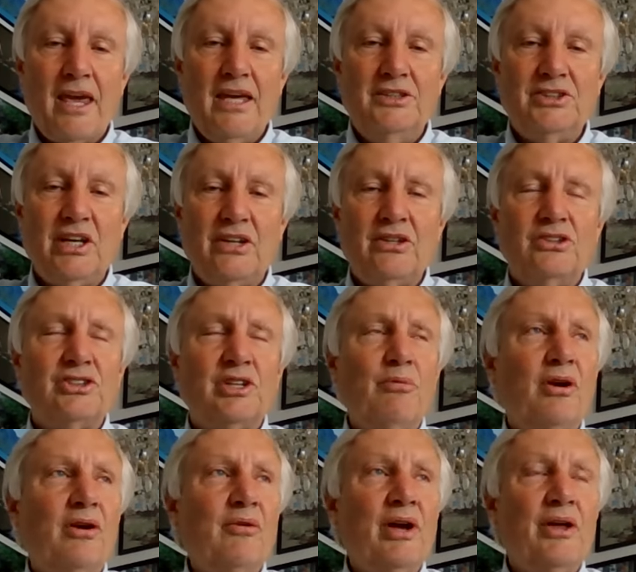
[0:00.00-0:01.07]
He said there's
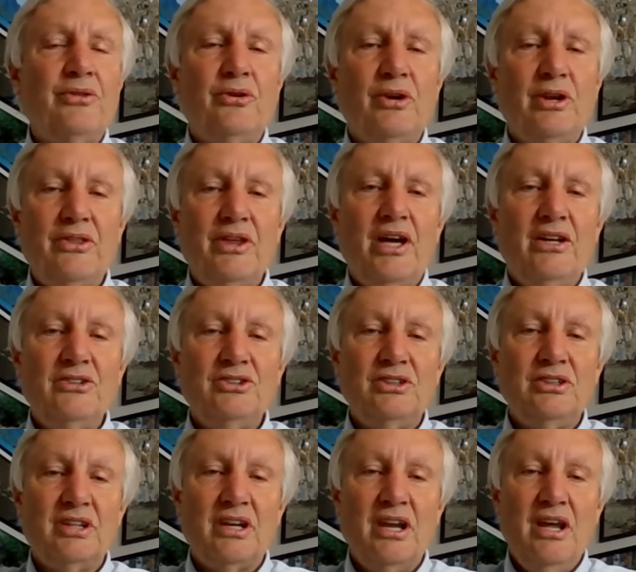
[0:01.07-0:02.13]
somewhere around
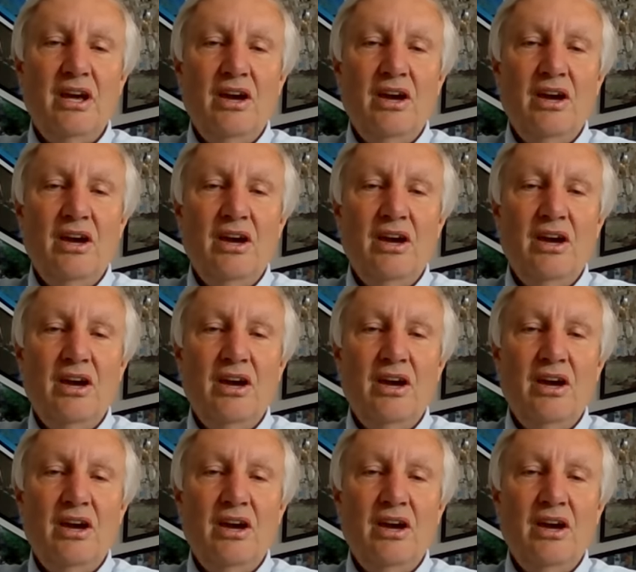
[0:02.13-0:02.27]
30,000